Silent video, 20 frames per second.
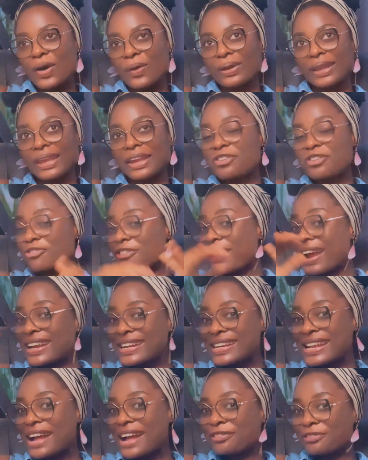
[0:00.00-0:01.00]
Okay,
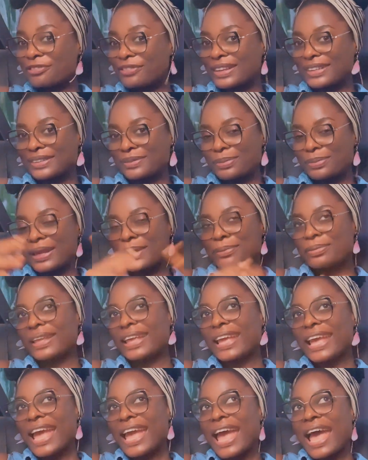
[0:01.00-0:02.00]
ride that face,
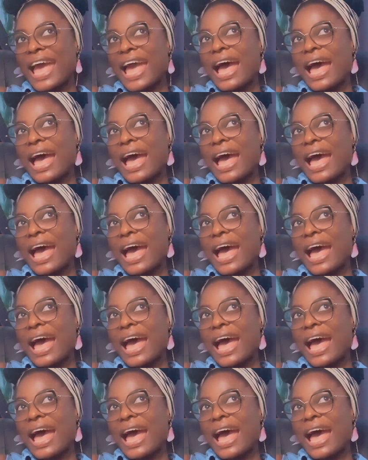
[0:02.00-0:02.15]
baby.